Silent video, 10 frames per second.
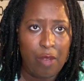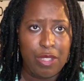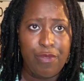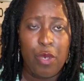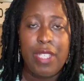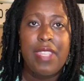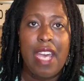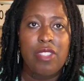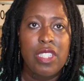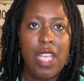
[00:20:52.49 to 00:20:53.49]
I was
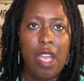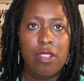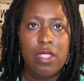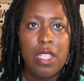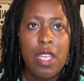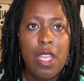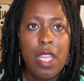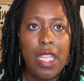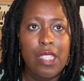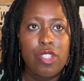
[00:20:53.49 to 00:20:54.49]
$40,000
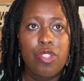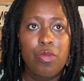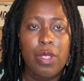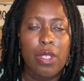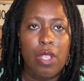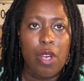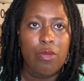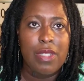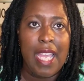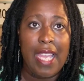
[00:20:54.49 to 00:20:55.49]
in student
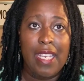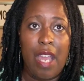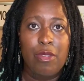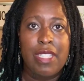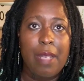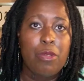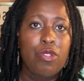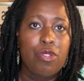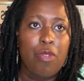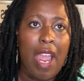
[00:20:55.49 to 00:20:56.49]
loan debt, and I was able
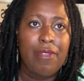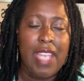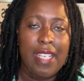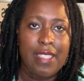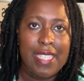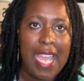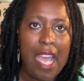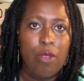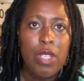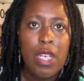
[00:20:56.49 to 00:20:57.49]
to drive that
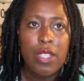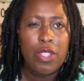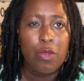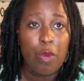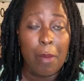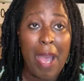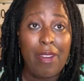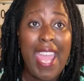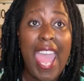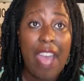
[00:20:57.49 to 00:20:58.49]
down to
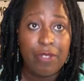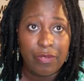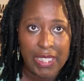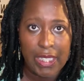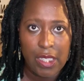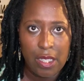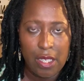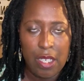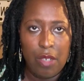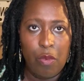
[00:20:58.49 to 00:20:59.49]
about half of it
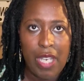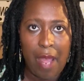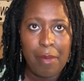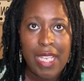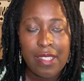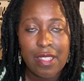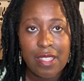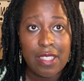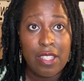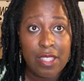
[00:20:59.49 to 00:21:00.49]
when I made
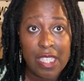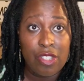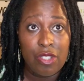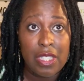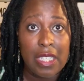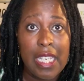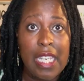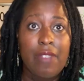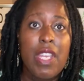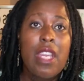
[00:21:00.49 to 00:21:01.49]
this decision to
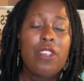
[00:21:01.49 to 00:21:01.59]
leave.